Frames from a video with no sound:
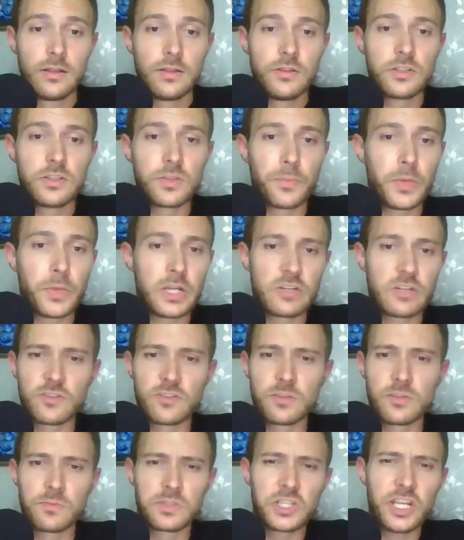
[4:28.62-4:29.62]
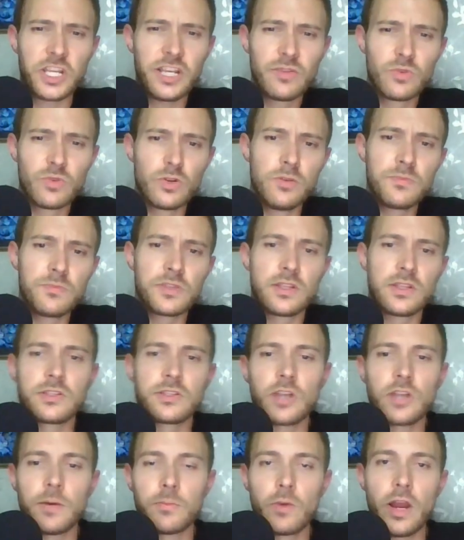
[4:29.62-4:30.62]
There's a picture of some tea rooms in the
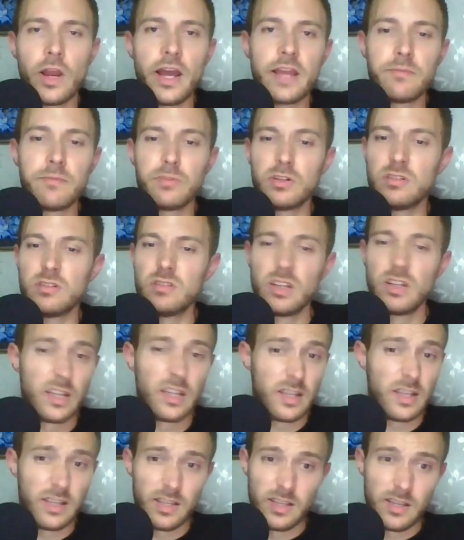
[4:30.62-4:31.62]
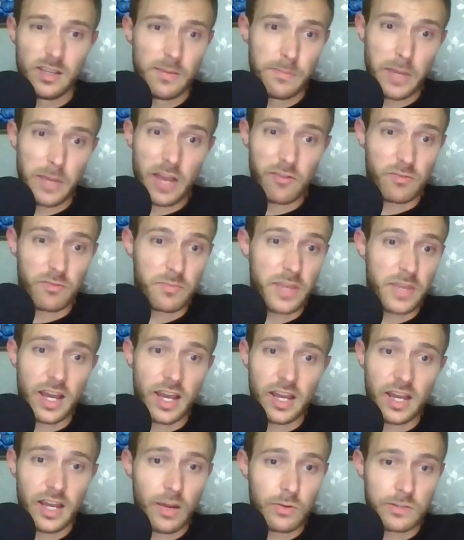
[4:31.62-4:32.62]
top right, but apart from
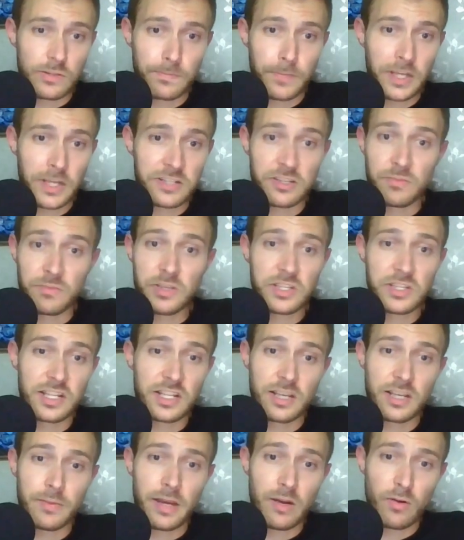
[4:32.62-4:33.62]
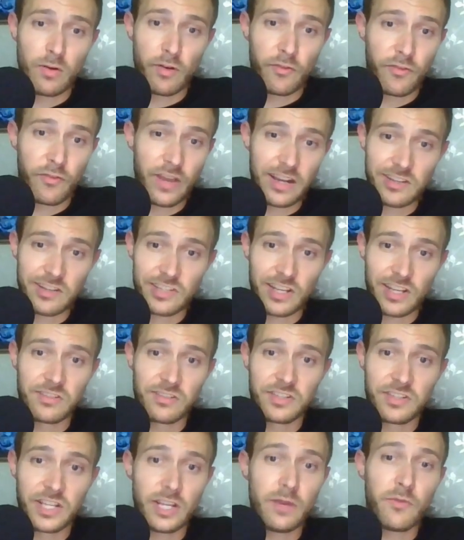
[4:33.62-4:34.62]
that, I was pessimistic about what facts I
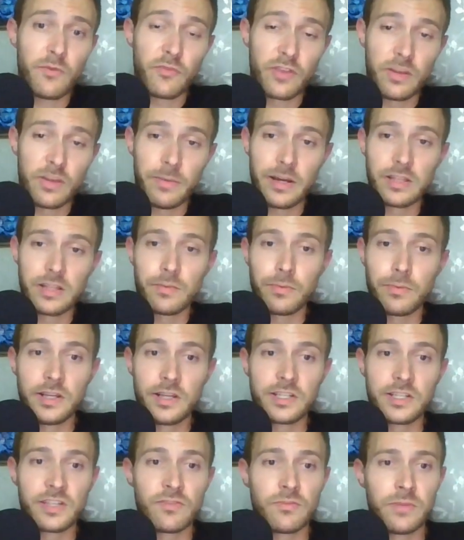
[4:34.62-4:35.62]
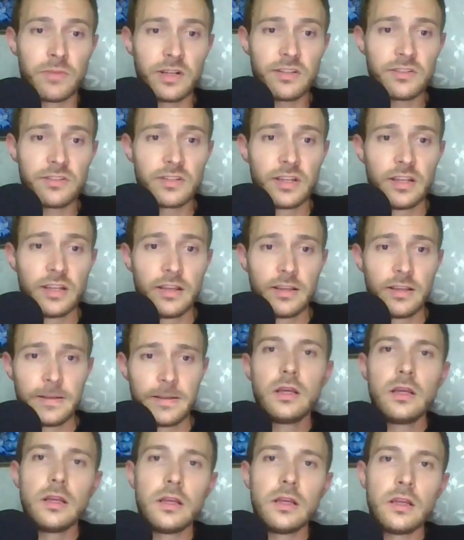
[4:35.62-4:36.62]
could dig up for you about the place, if I'm honest.
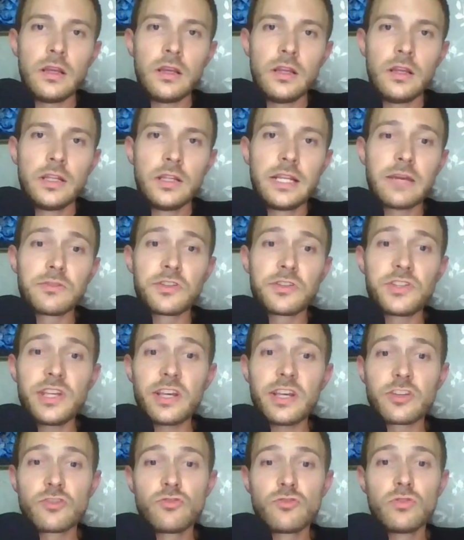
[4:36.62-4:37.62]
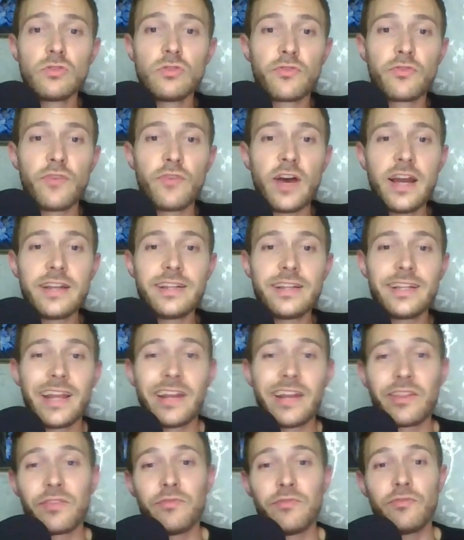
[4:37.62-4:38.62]
Now, to say I struggled finding
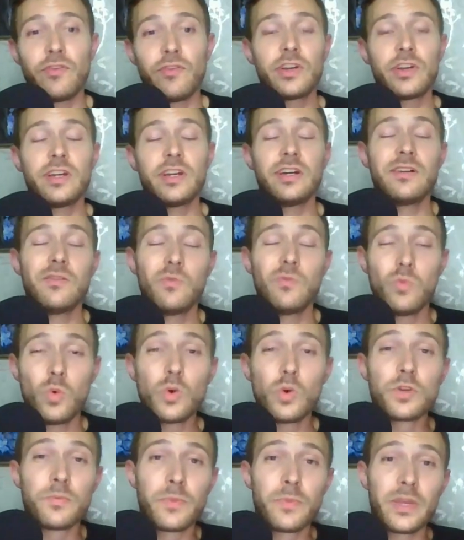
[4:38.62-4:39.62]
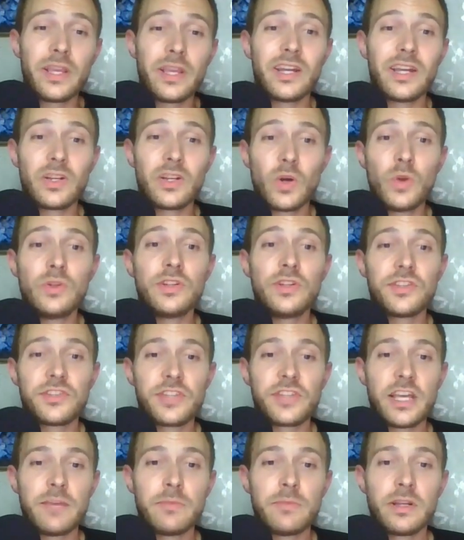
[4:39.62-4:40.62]
anything for you would be an
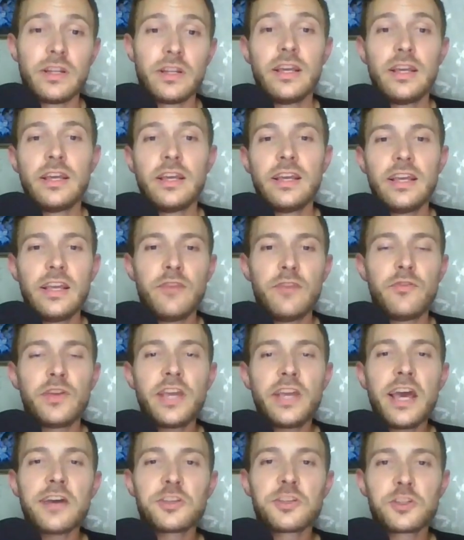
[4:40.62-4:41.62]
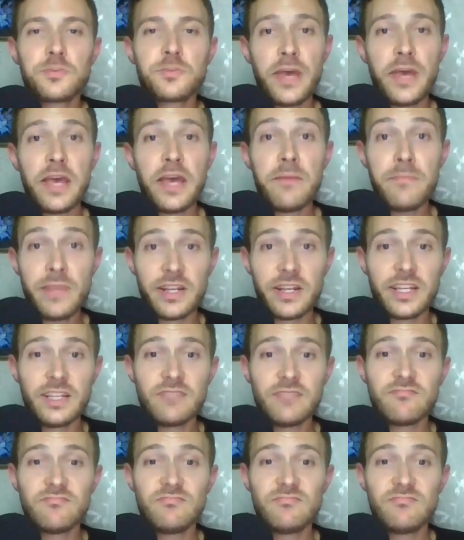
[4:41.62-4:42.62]
understatement. If you get a spare
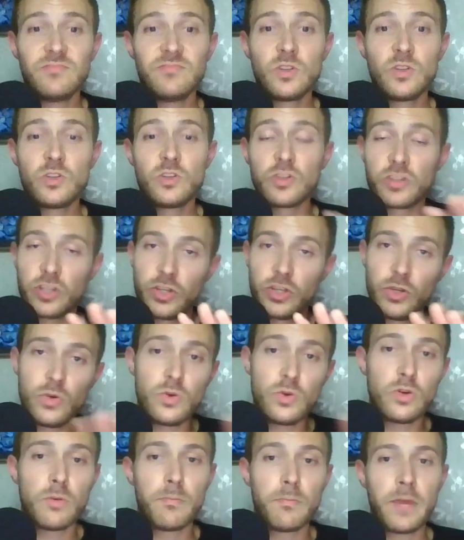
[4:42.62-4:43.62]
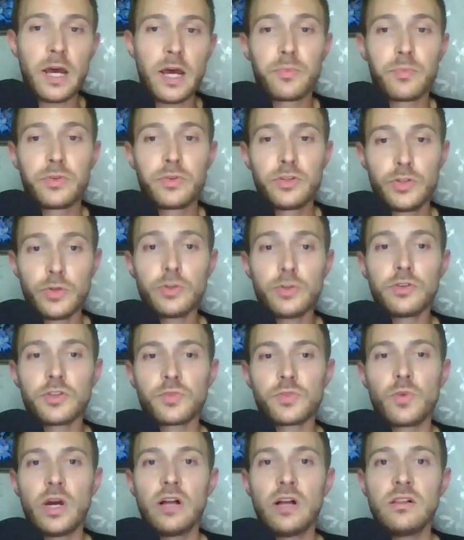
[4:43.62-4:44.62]
minute, just Google map
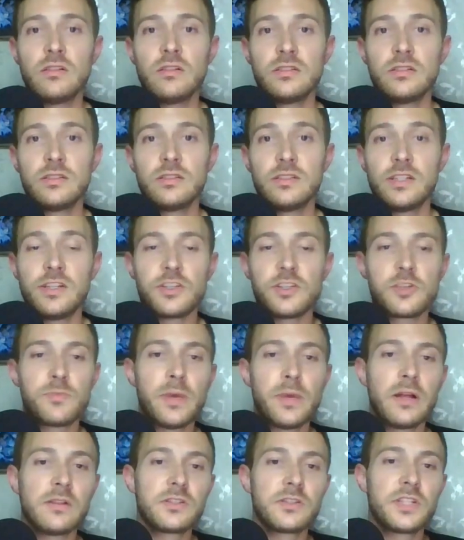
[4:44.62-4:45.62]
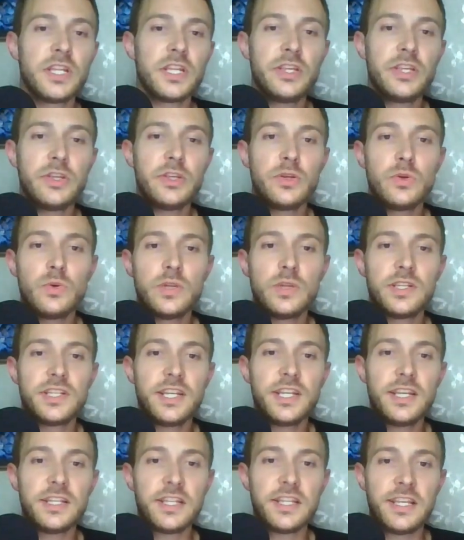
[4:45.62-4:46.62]
Duddleswell. It's spelled D U
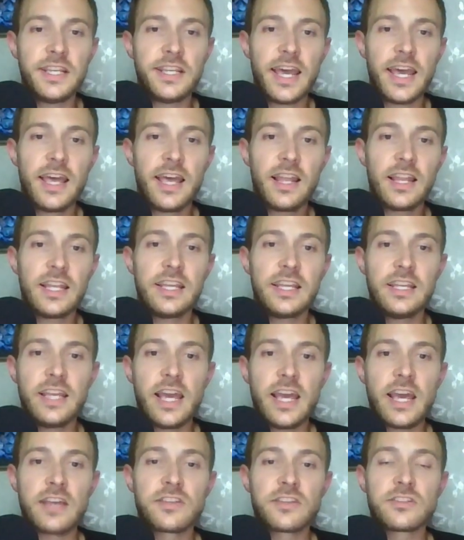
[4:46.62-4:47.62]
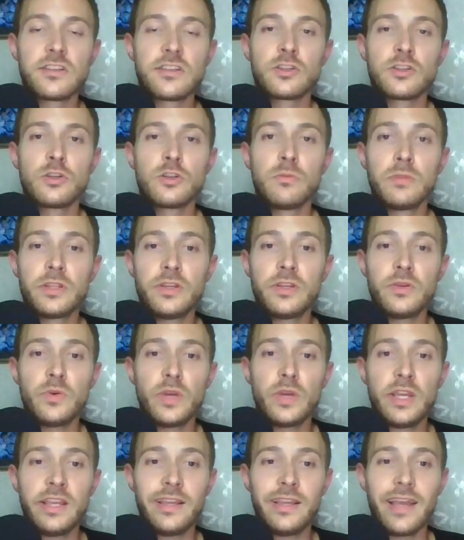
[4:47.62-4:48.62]
D D L E S W
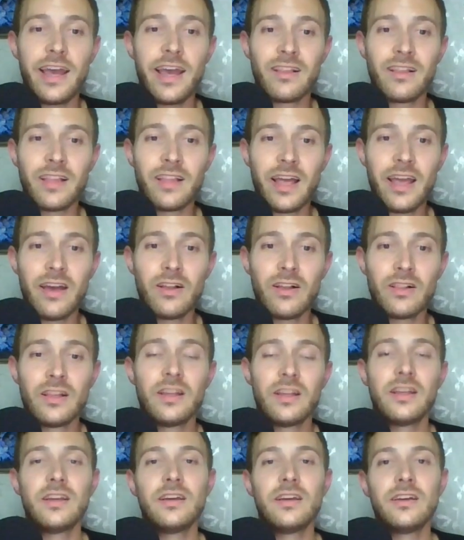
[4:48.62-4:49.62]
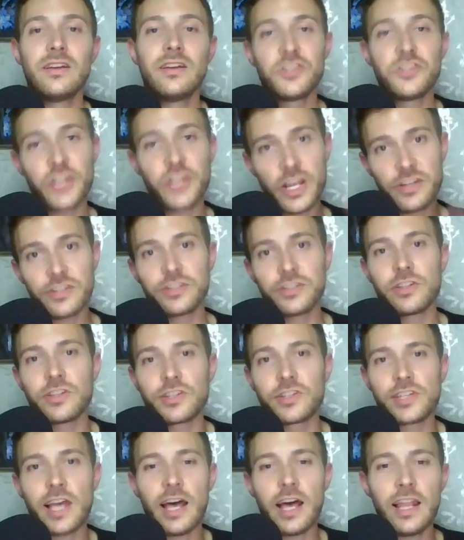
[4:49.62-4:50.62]
E L L change it to the
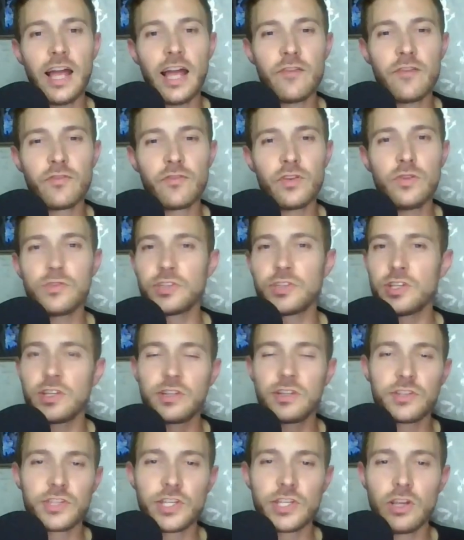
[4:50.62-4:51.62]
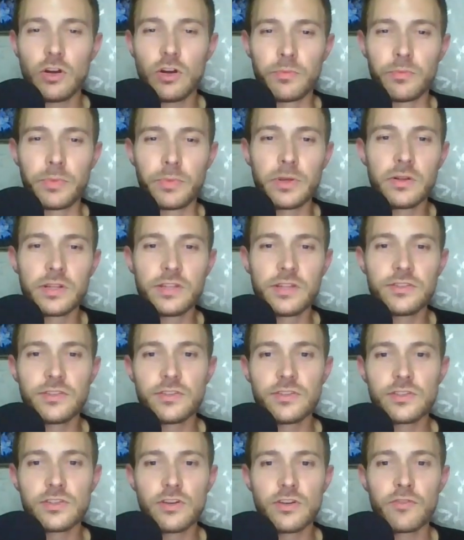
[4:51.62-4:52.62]
satellite view so you can see all the buildings
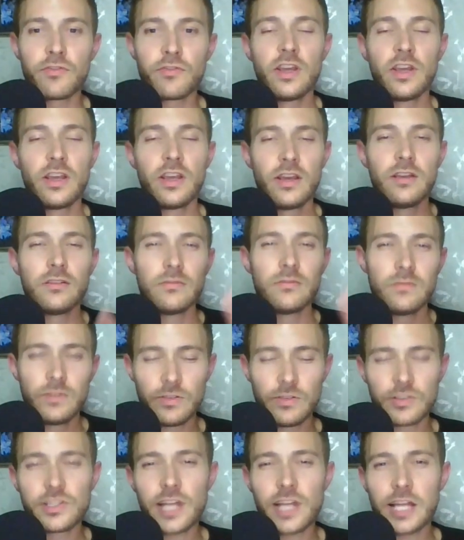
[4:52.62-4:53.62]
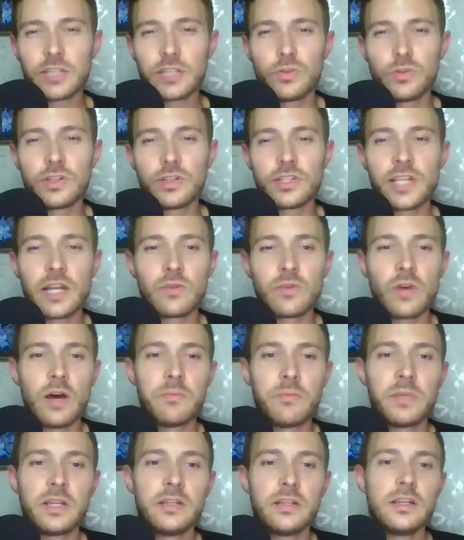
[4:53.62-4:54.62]
and stuff, you'll start to understand what I
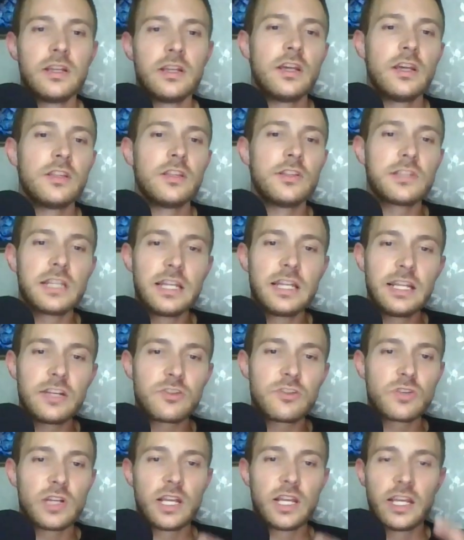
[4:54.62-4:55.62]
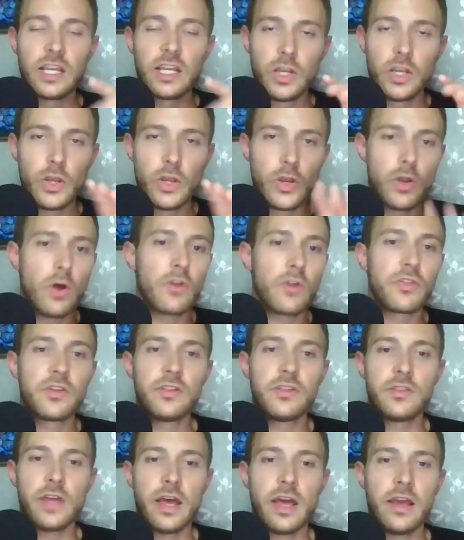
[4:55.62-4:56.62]
mean. There's literally
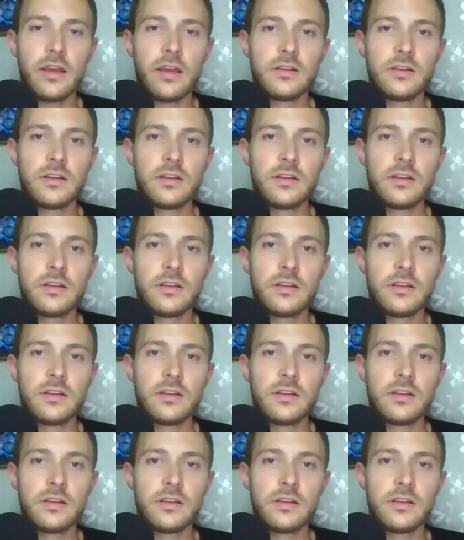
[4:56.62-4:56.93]
nothing there.